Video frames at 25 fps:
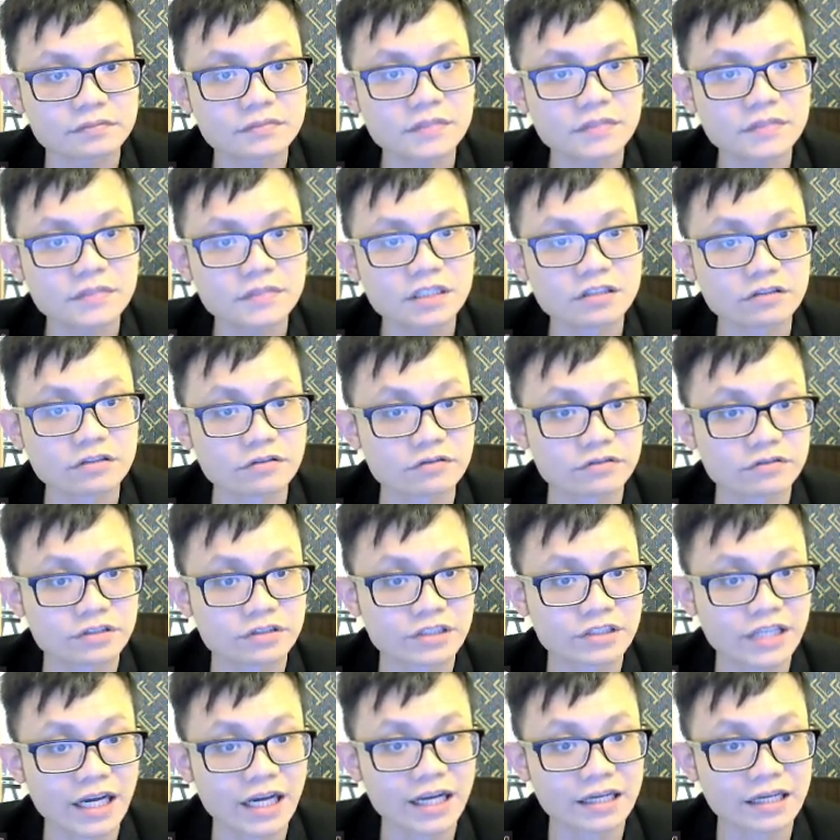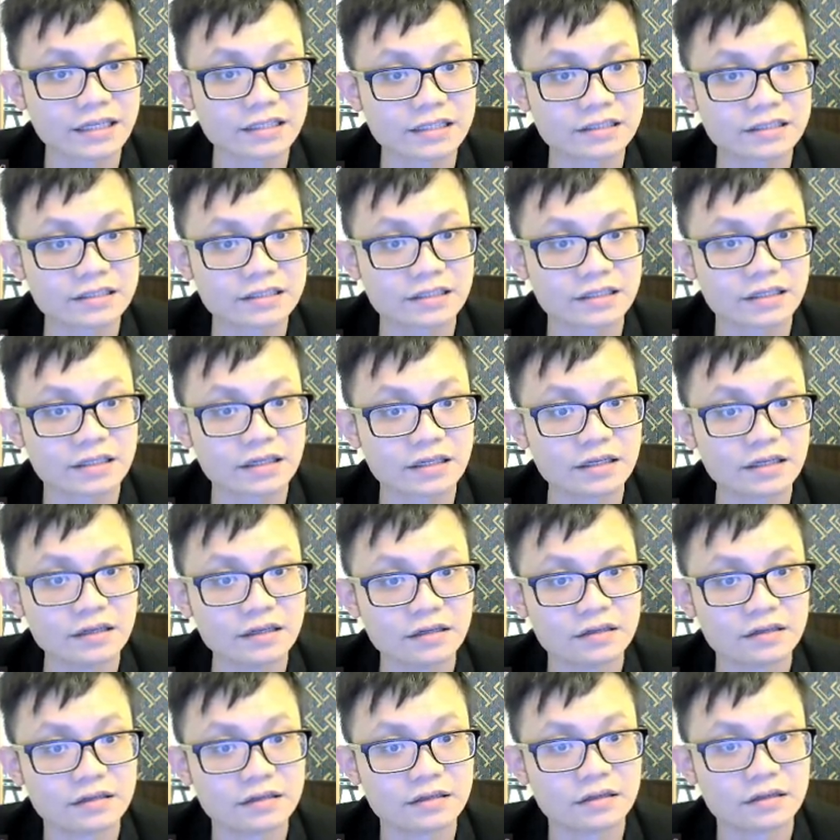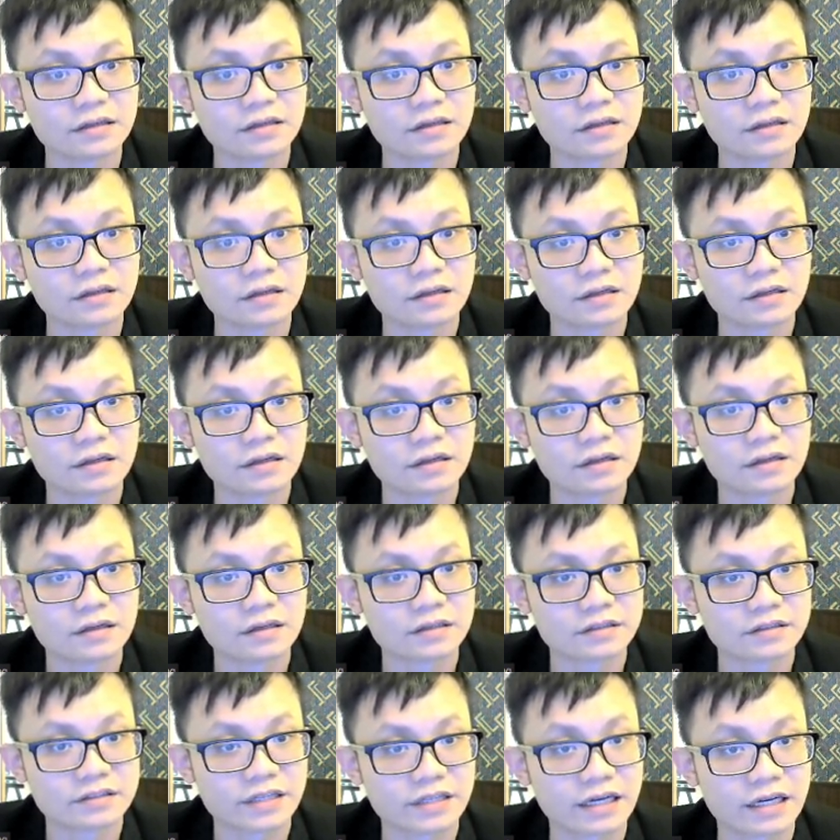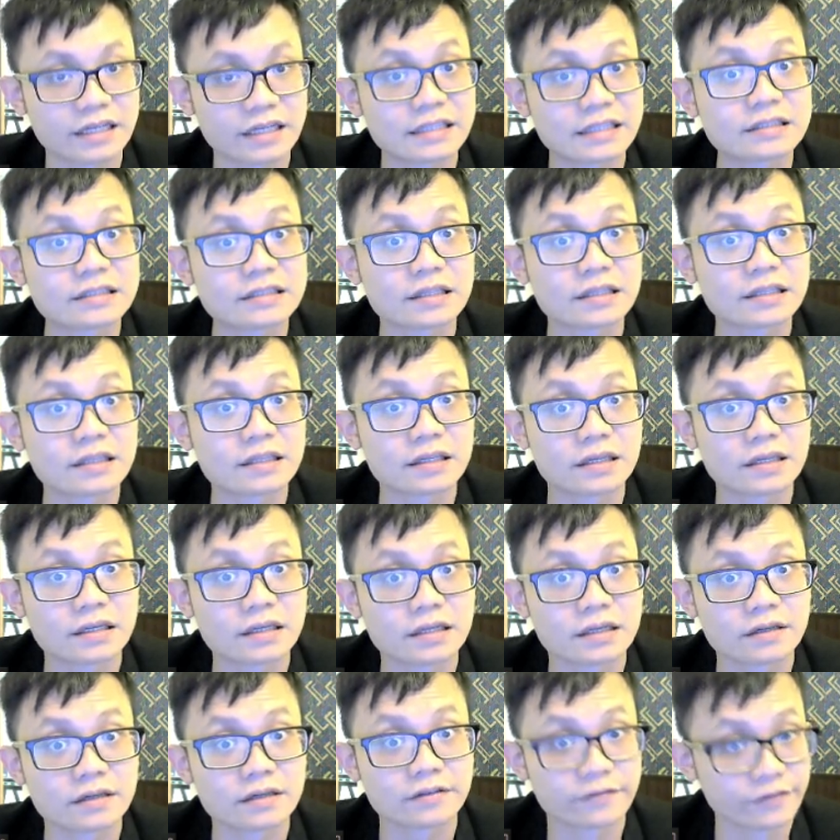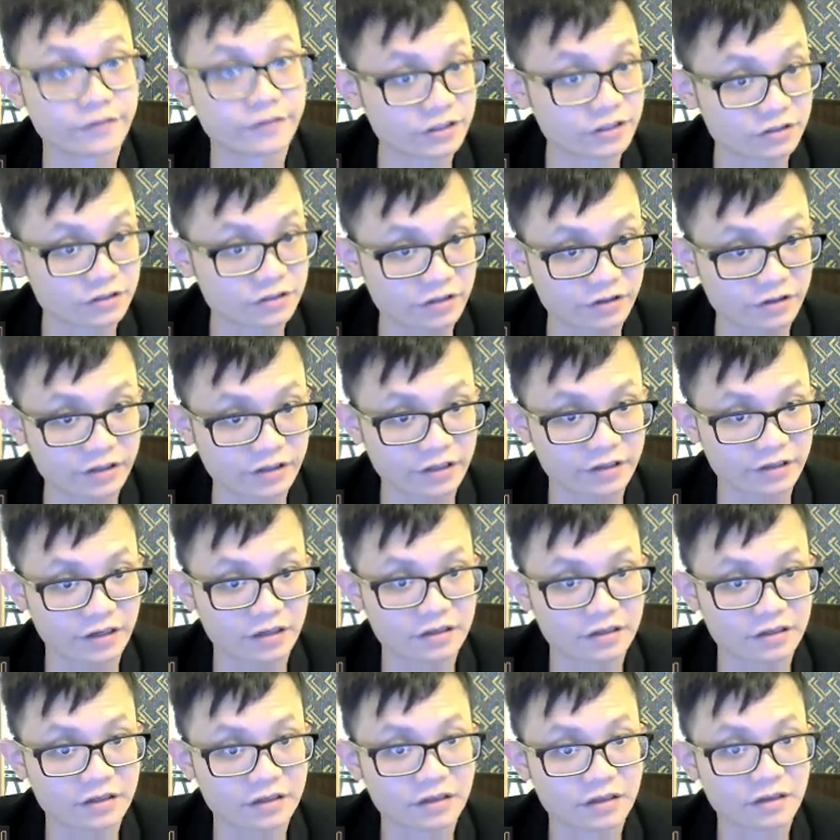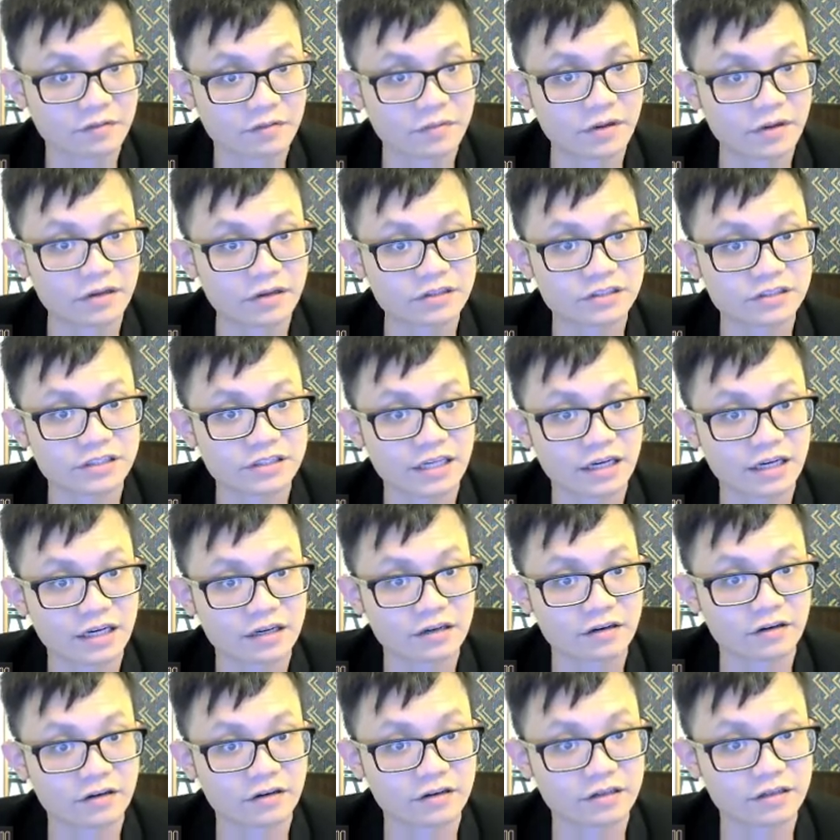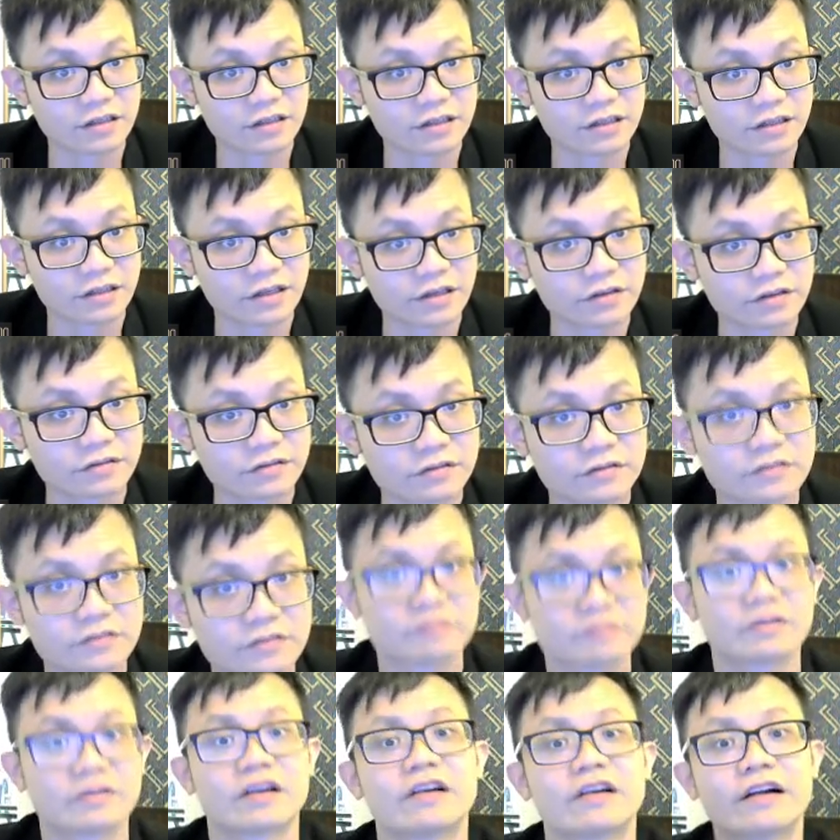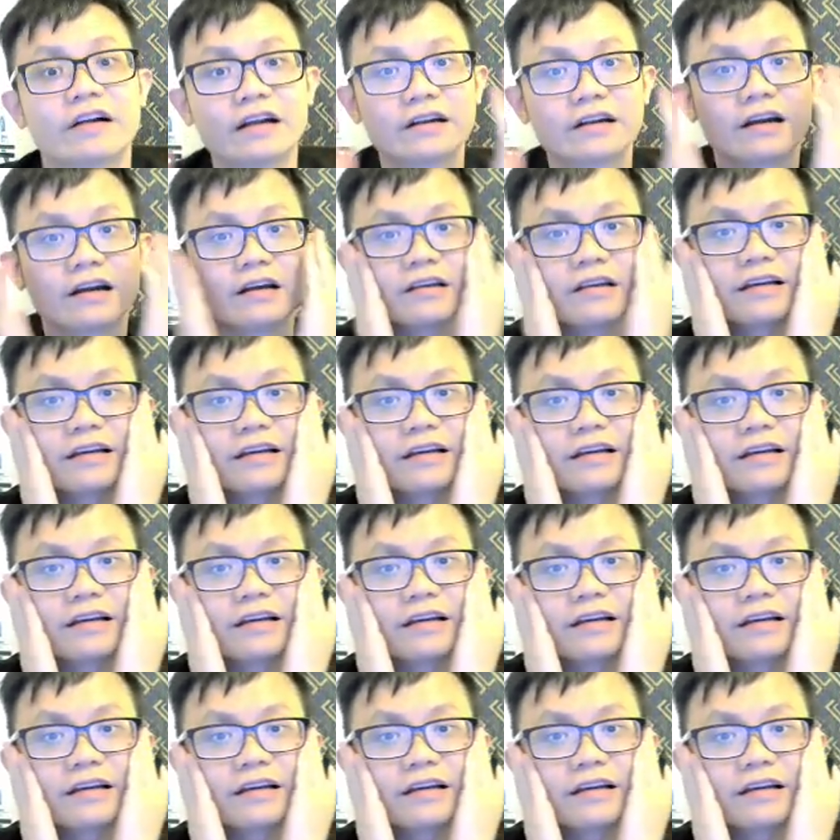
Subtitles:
So shark is a Shark is a fish, correct or not? Because shark got the gill, correct or not?